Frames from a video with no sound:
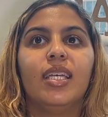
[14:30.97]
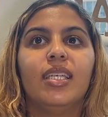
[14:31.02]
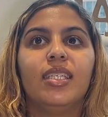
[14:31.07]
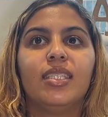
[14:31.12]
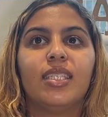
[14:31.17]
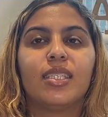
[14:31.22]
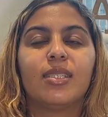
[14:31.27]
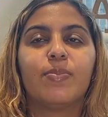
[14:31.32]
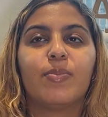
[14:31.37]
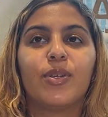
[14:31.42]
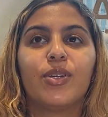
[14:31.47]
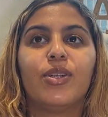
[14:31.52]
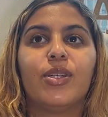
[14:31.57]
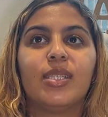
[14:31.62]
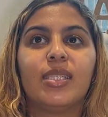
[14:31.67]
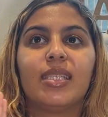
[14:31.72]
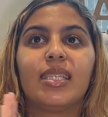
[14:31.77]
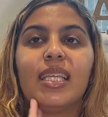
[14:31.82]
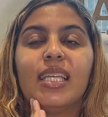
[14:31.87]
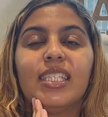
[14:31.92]
just because
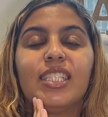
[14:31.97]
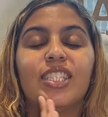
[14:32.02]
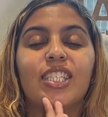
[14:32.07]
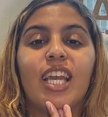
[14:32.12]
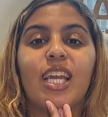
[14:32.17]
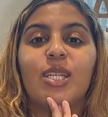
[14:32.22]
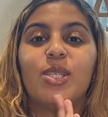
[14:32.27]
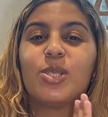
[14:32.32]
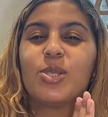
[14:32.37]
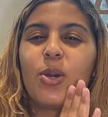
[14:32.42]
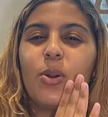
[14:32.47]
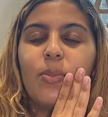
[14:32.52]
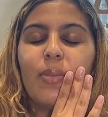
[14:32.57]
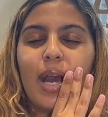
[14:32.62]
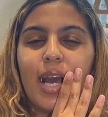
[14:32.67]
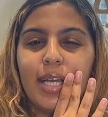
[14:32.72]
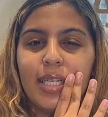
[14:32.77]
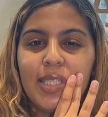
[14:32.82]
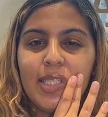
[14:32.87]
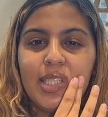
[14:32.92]
things change so
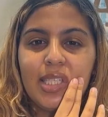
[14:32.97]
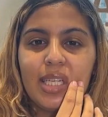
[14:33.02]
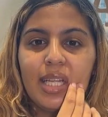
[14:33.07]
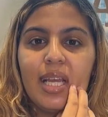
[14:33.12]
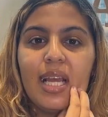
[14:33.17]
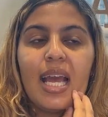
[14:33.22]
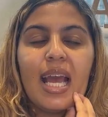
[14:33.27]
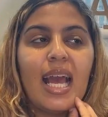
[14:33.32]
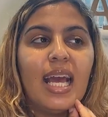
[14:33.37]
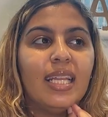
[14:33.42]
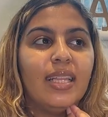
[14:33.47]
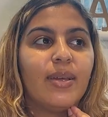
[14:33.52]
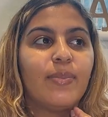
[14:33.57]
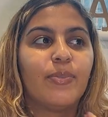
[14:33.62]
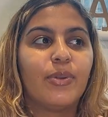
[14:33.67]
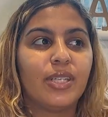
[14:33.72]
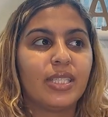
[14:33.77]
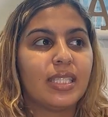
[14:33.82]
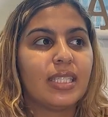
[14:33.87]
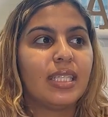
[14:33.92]
much. And the
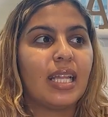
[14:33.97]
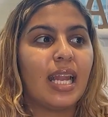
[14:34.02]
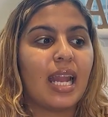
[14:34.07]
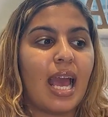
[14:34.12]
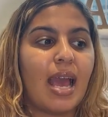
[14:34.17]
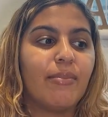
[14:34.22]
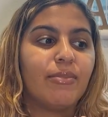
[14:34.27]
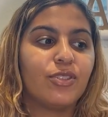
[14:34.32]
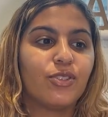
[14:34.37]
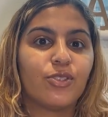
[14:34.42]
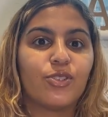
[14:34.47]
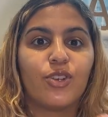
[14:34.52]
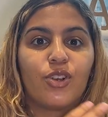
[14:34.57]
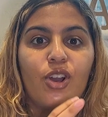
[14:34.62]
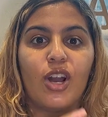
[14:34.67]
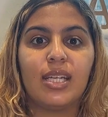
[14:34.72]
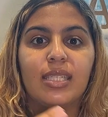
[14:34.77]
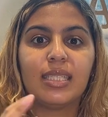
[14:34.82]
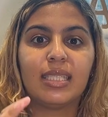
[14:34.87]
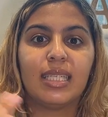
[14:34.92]
person that I am is also
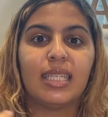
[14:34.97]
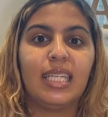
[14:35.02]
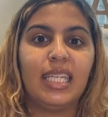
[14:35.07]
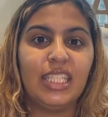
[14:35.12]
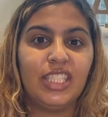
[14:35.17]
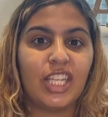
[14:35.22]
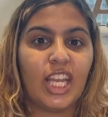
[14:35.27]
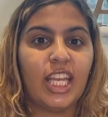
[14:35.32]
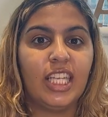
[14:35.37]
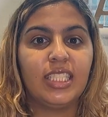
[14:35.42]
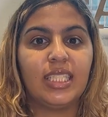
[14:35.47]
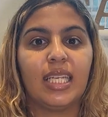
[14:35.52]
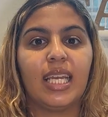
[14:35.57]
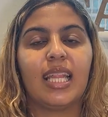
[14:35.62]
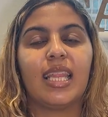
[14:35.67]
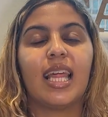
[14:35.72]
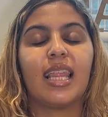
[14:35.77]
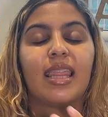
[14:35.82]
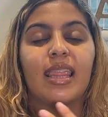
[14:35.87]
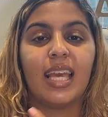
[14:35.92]
constantly changing, and
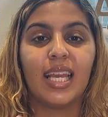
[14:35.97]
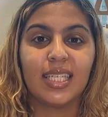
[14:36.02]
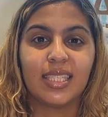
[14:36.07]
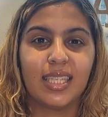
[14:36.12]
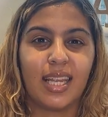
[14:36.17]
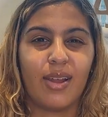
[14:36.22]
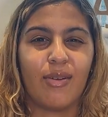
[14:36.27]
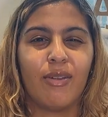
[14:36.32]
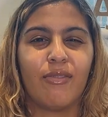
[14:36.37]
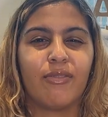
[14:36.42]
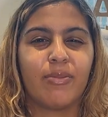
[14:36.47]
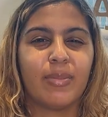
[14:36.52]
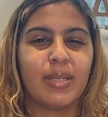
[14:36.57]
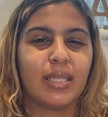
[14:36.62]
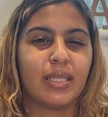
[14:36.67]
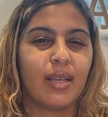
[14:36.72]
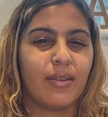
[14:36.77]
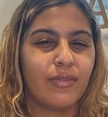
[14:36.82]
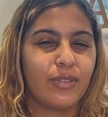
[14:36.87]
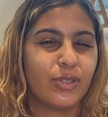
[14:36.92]
the things that I want for
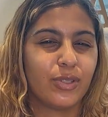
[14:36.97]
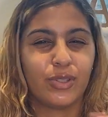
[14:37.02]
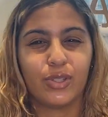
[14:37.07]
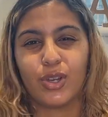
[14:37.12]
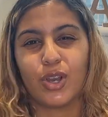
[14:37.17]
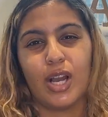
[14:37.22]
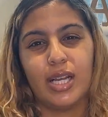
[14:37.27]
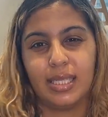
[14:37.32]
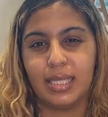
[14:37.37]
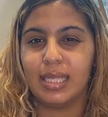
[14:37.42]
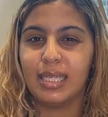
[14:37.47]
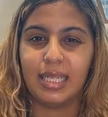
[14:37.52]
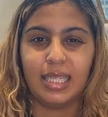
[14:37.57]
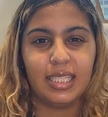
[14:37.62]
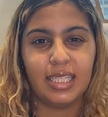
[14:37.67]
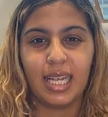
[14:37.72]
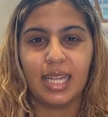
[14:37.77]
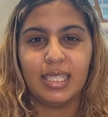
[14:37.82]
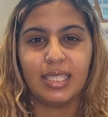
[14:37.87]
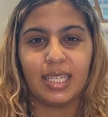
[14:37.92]
myself is also constantly
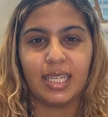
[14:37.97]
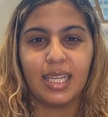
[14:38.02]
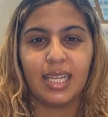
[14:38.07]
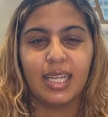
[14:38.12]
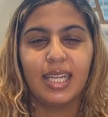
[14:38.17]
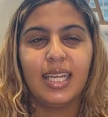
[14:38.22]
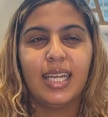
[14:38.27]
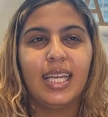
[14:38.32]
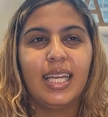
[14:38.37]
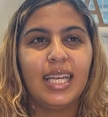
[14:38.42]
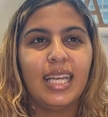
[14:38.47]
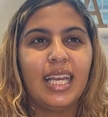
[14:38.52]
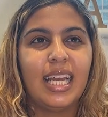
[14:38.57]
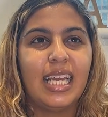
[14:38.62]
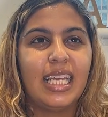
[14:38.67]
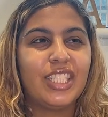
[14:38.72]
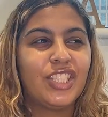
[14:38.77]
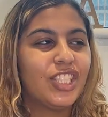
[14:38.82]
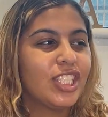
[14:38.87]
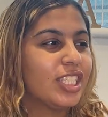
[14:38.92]
changing.
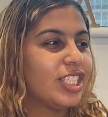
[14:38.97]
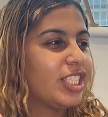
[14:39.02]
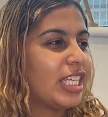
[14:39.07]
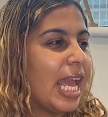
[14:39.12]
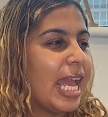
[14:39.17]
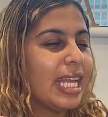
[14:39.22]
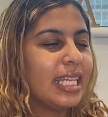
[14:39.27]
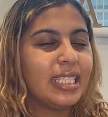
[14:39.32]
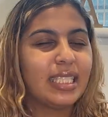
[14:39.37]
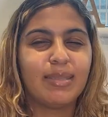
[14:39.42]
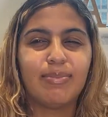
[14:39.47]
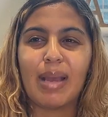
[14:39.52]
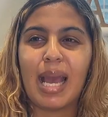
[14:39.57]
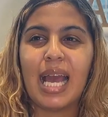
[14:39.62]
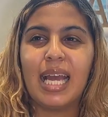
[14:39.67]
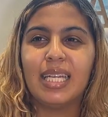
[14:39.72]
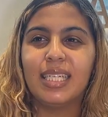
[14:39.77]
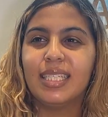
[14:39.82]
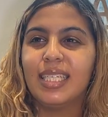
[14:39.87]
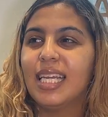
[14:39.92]
It's just change,
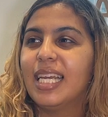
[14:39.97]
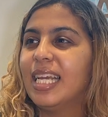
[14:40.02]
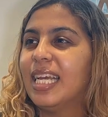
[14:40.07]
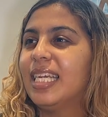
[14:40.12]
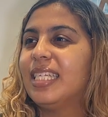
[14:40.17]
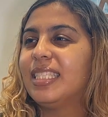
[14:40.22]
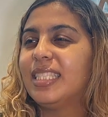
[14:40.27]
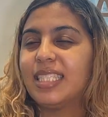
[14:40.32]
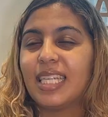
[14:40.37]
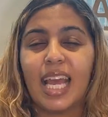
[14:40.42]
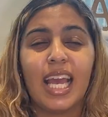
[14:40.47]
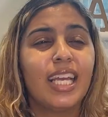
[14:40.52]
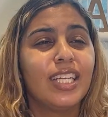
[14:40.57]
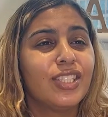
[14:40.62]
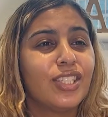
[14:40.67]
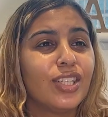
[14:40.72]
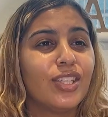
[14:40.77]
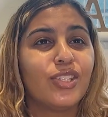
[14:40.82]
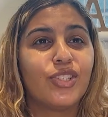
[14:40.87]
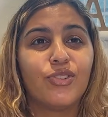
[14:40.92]
man. It's change
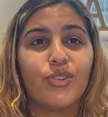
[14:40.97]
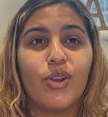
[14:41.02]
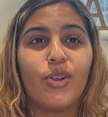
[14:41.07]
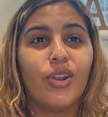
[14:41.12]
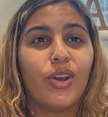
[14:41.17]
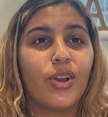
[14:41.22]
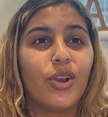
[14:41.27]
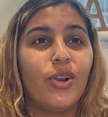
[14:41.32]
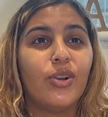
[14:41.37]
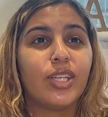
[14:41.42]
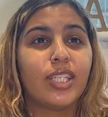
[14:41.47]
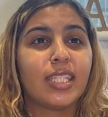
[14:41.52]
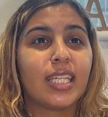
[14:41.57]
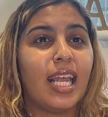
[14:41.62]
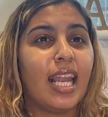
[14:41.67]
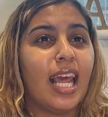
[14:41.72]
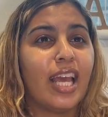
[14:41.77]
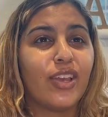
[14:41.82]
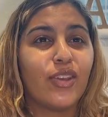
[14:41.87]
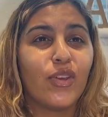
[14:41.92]
on this roller coaster.
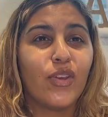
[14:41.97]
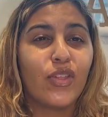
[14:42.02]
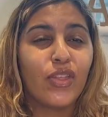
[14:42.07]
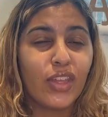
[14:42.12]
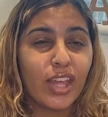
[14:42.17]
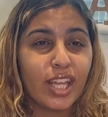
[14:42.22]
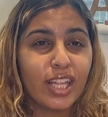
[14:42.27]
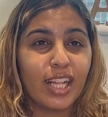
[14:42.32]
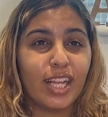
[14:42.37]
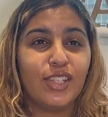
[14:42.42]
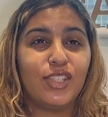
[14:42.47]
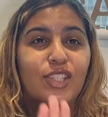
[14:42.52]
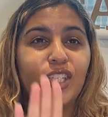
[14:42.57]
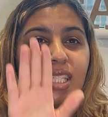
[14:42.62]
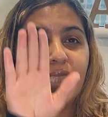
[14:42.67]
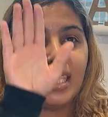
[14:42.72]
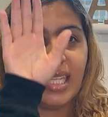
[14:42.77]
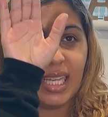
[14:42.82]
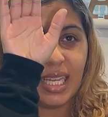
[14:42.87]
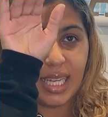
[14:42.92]
Like, you think that you're
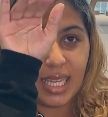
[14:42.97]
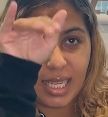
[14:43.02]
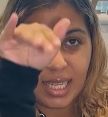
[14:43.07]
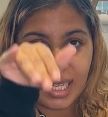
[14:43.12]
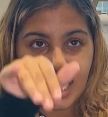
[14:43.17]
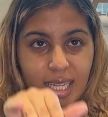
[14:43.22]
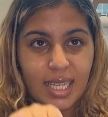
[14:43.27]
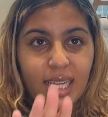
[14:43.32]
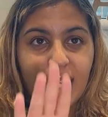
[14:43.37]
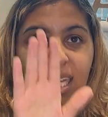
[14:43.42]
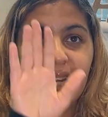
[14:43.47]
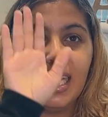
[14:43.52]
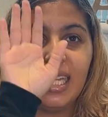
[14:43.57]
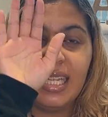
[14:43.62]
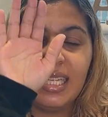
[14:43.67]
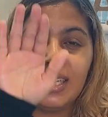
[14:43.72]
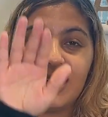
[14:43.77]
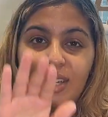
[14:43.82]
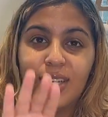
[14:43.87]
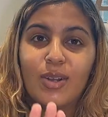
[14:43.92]
seeing
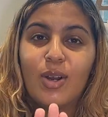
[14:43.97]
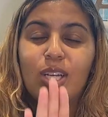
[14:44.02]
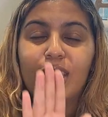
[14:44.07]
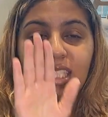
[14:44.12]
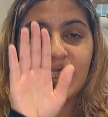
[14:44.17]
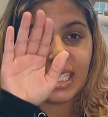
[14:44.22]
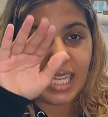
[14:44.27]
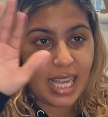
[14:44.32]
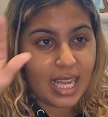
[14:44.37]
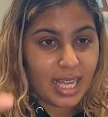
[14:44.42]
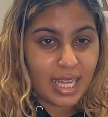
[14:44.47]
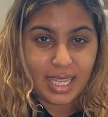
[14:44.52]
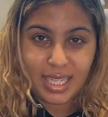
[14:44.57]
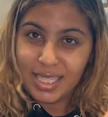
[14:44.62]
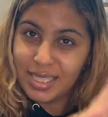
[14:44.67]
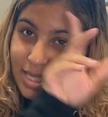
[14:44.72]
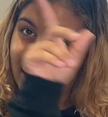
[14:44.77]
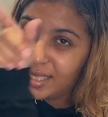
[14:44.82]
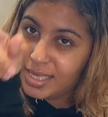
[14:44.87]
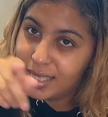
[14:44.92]
OMG,